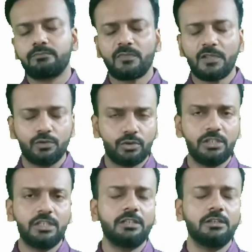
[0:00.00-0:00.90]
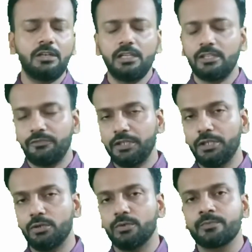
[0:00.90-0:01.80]
So in an earlier
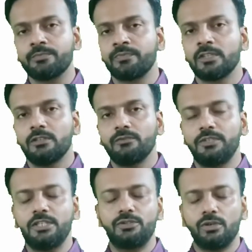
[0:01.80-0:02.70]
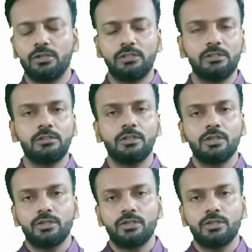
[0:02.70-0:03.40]
video, we saw the